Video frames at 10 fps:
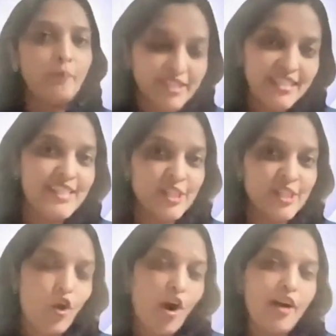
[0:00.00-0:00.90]
This is
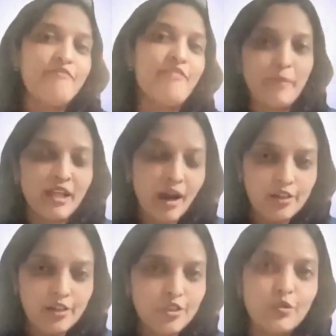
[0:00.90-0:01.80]
your
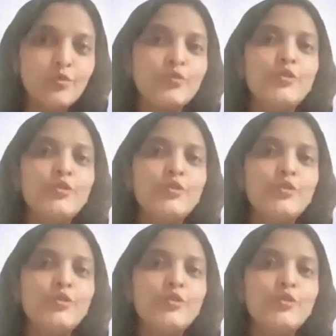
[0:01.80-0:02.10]
webinar too.